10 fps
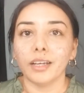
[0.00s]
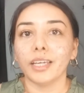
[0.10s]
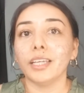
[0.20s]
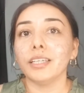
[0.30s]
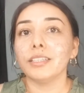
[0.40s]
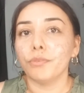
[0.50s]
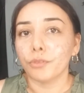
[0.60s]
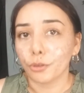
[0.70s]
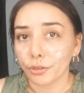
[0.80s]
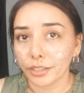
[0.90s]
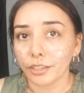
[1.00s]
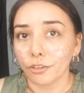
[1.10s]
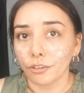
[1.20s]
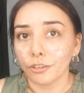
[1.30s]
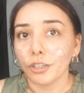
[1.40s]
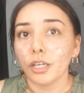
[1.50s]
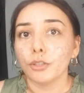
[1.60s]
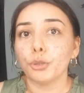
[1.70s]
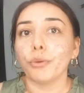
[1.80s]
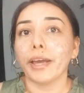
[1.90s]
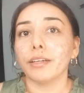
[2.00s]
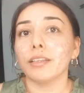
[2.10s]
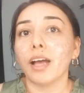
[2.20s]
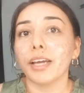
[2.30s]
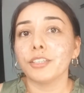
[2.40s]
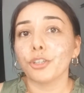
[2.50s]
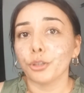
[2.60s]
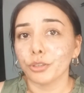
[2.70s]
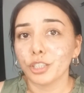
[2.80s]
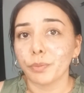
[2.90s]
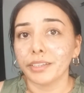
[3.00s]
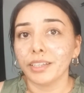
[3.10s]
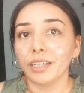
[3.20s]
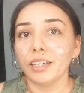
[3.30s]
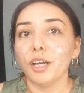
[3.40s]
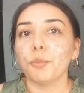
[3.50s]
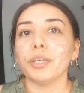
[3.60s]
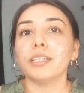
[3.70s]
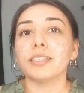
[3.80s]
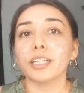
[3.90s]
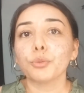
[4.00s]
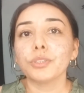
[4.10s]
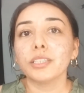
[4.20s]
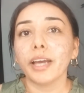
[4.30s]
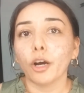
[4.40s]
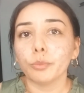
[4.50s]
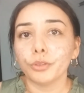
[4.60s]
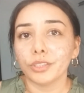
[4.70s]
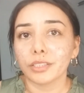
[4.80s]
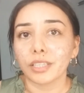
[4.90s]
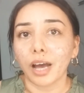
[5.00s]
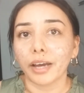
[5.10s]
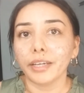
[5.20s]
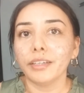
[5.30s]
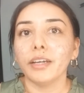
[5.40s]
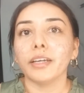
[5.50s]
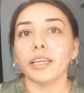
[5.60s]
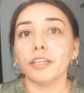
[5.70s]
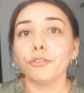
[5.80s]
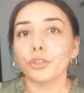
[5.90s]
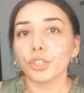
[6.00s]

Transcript: It is critical to analyze your spending because that's what's going to help you decide if your